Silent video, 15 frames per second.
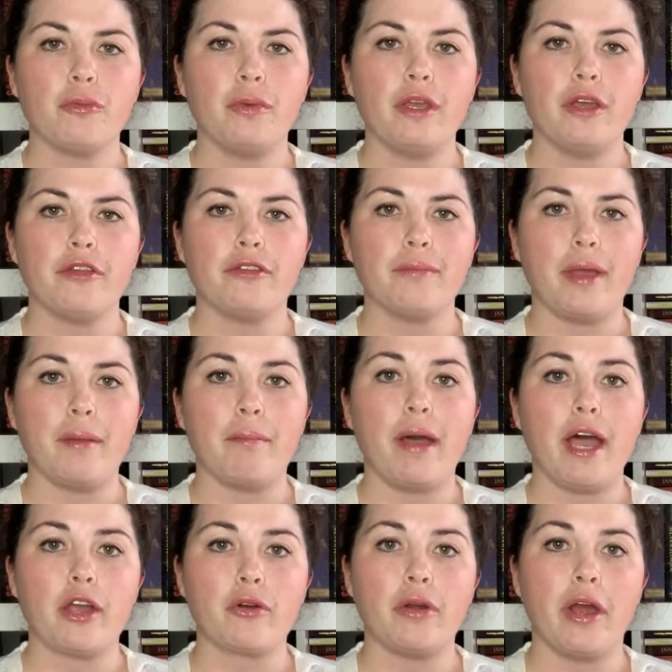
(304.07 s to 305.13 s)
because my
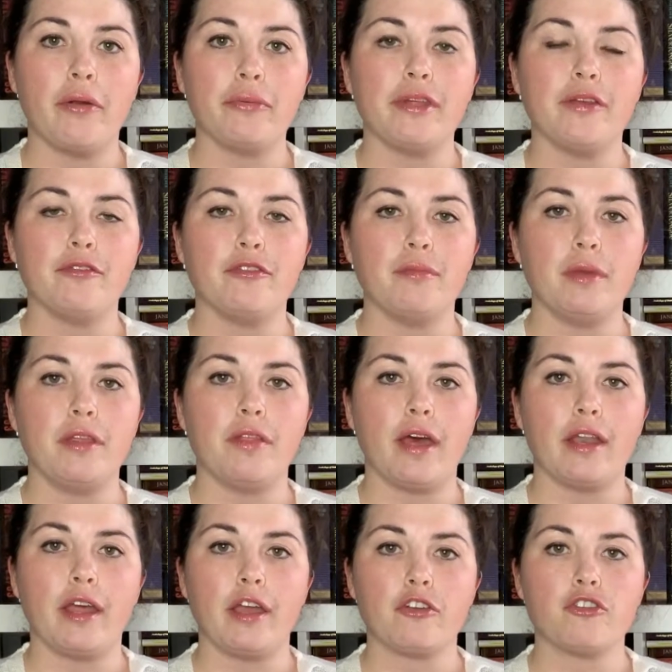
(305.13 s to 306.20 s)
background gives me
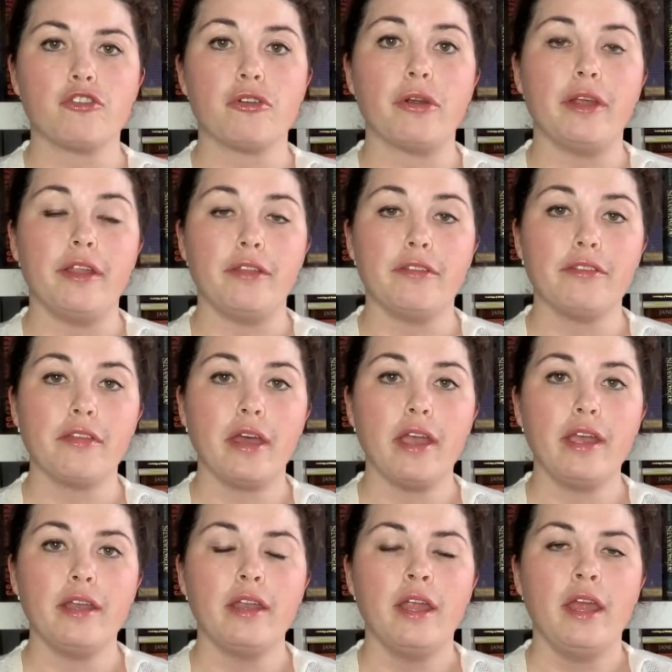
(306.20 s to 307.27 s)
that extra
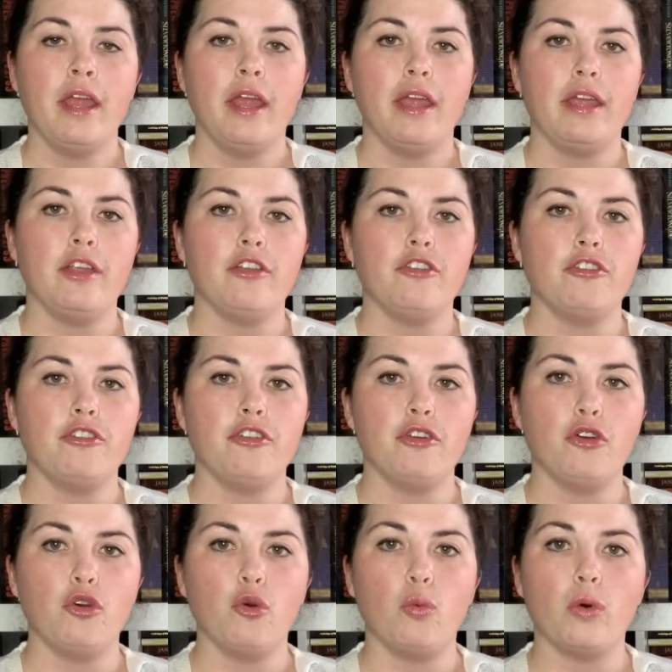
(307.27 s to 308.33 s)
insight
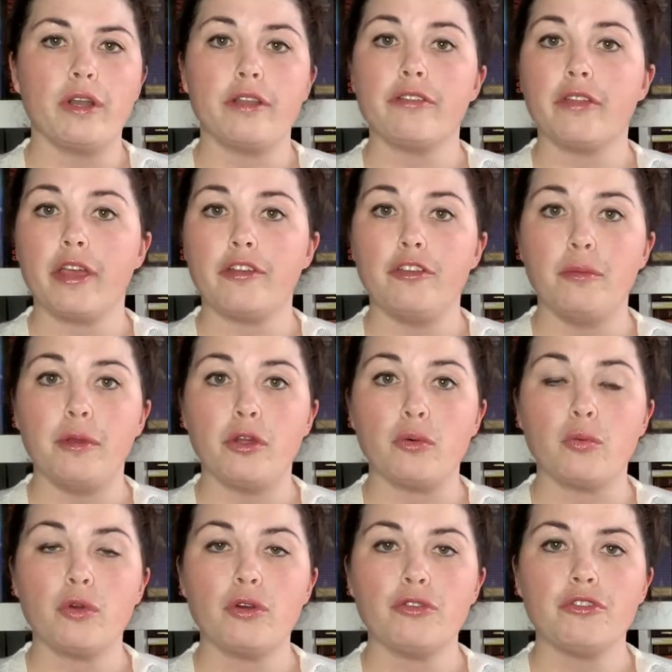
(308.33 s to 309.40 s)
into what it's like to be a
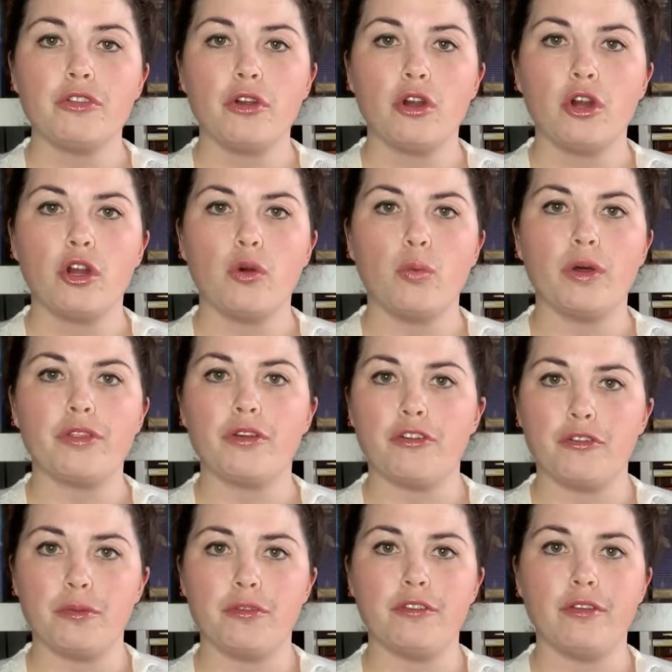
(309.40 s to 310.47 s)
realtor, what their
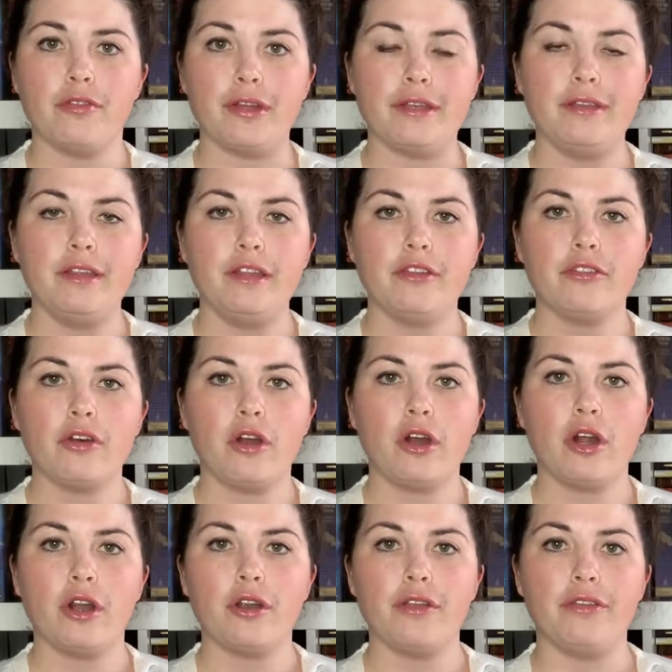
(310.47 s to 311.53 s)
specific needs
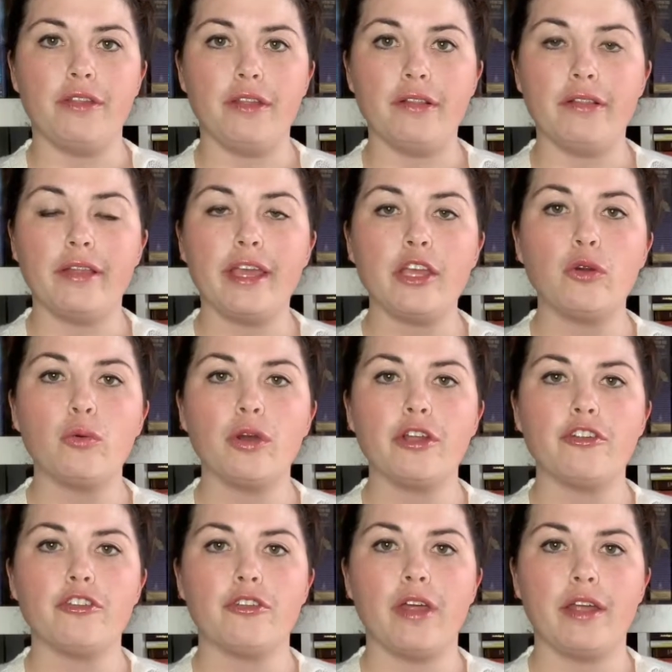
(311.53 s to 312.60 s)
are, the
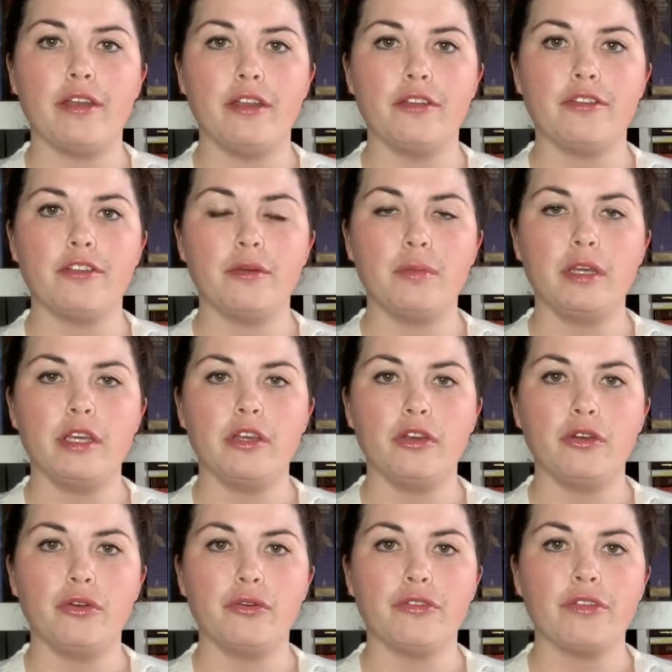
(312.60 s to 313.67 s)
language that needs to be
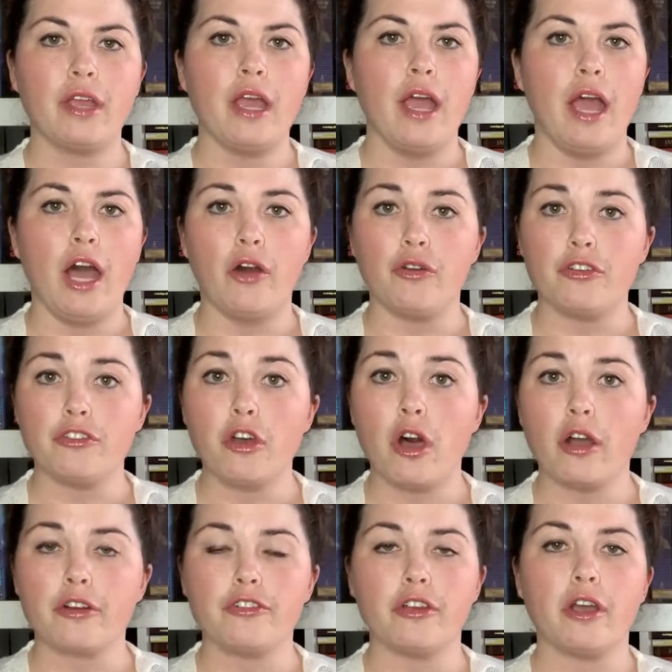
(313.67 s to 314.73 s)
used, how to
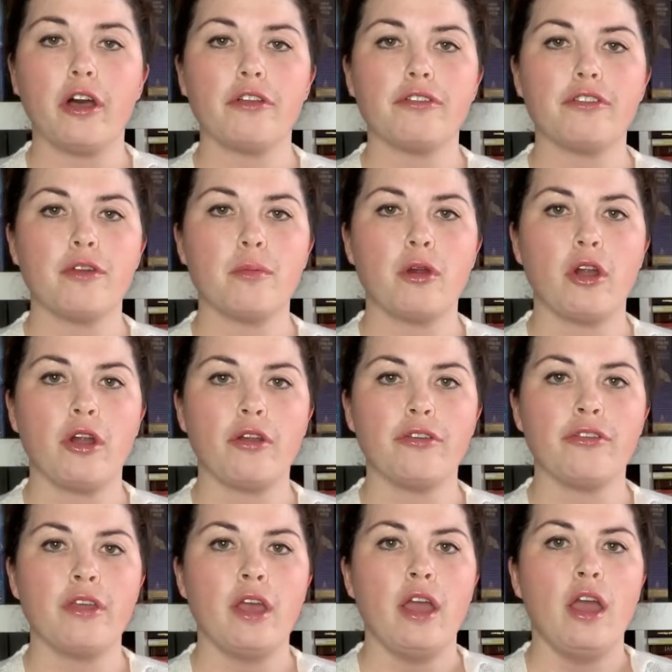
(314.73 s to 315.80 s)
talk to
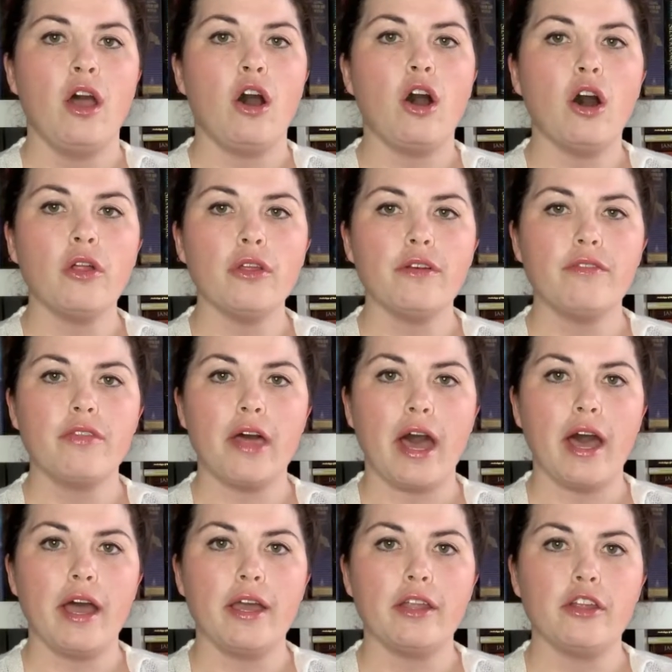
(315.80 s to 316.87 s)
customers. All of
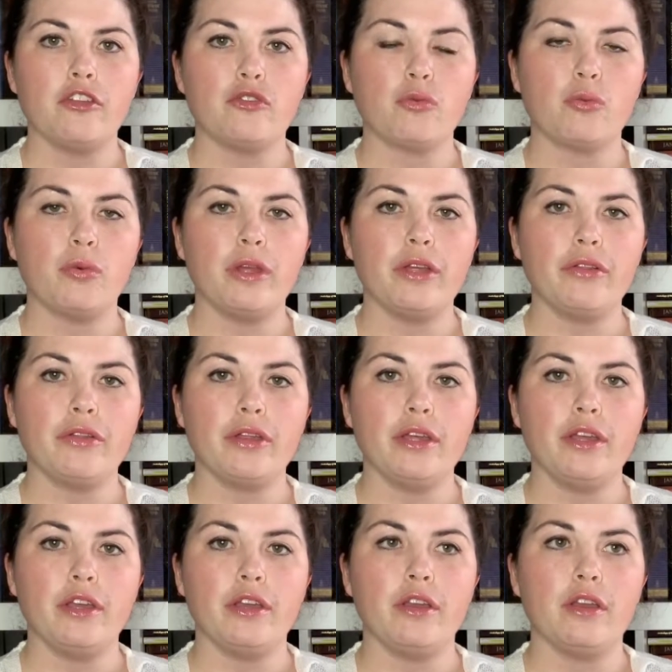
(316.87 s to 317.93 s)
that is
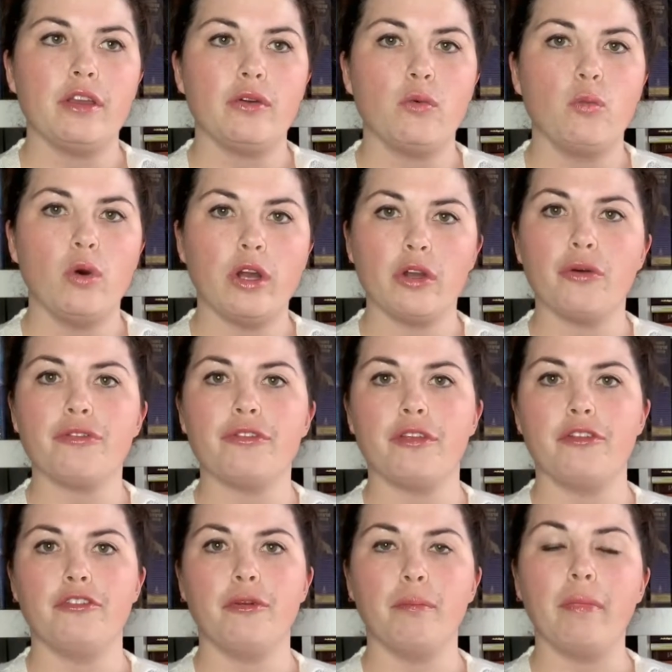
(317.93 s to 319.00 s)
really what goes
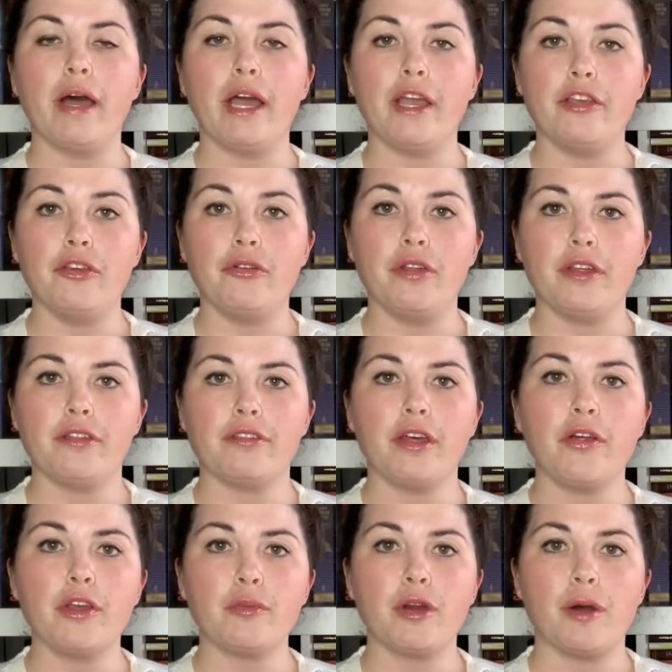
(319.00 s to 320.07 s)
into my unique
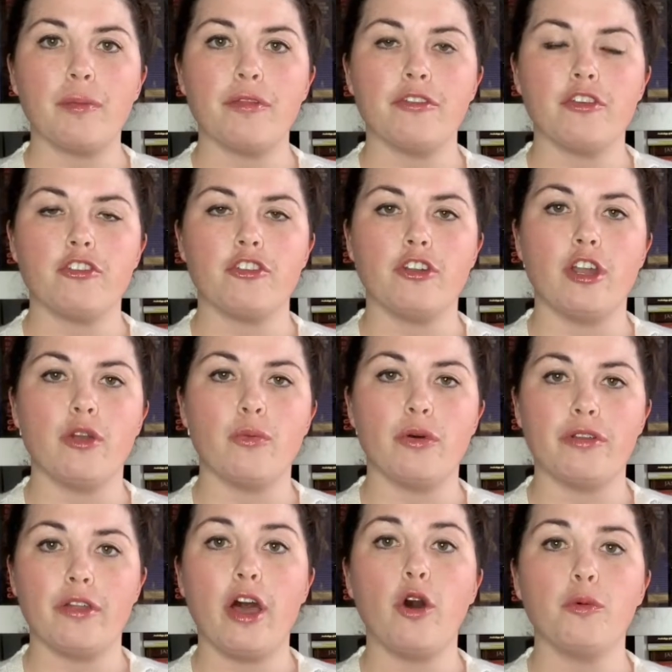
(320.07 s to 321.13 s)
selling proposition and
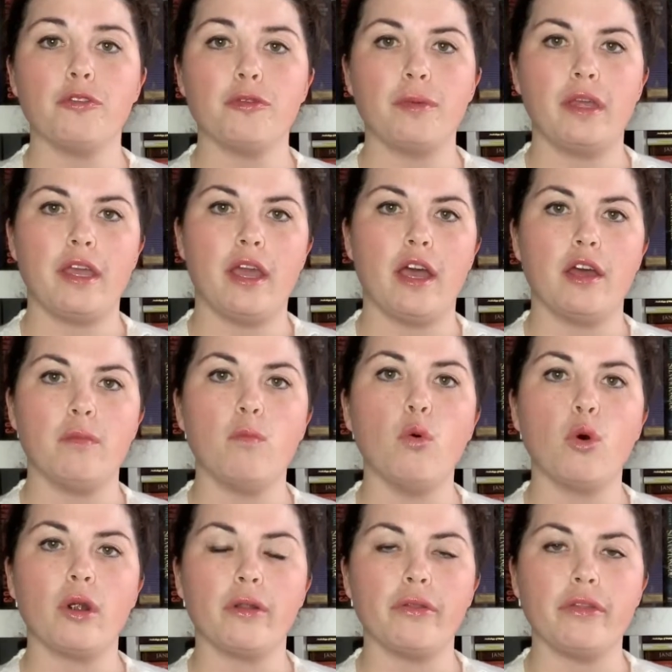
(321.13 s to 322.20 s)
what helps me get
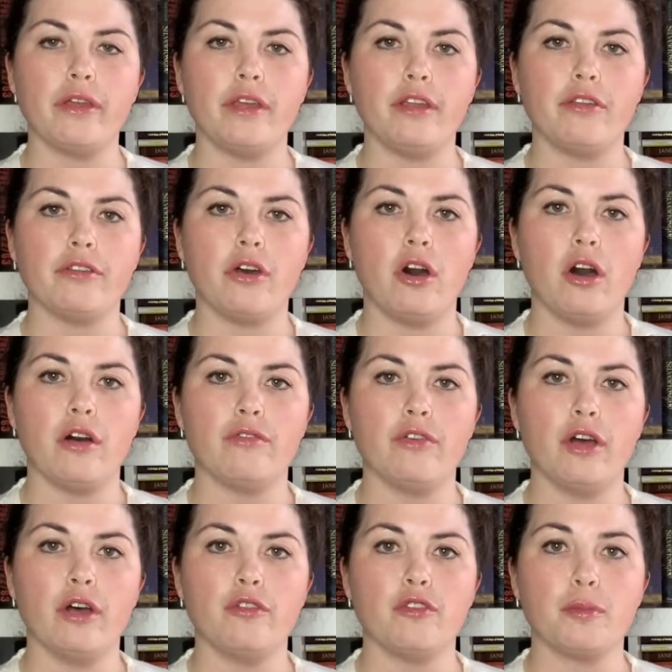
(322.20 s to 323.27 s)
more leads off
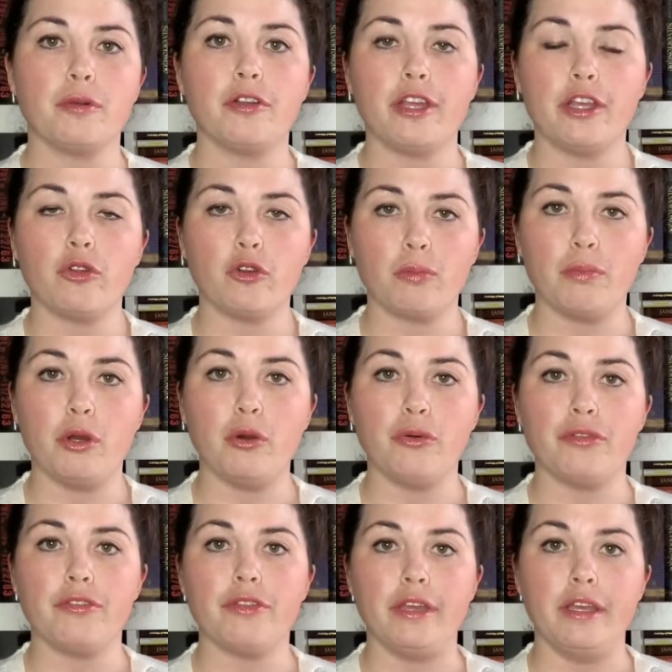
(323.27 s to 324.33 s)
of a particular
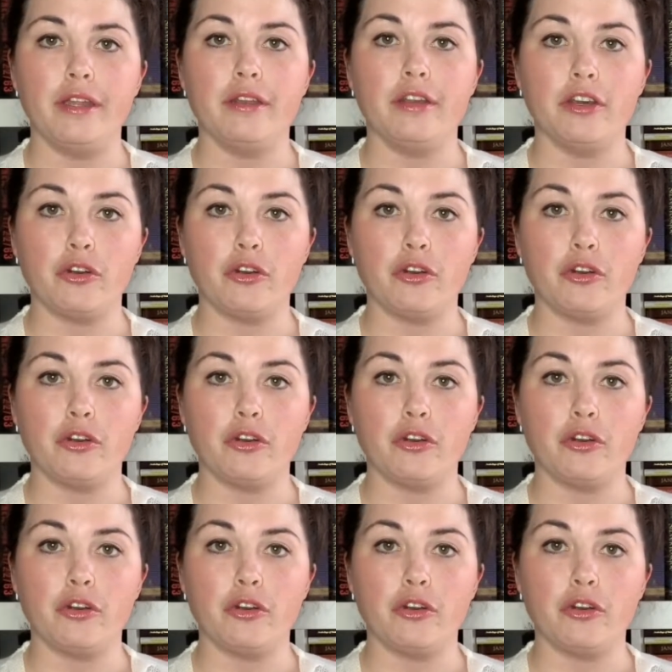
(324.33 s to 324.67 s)
post in a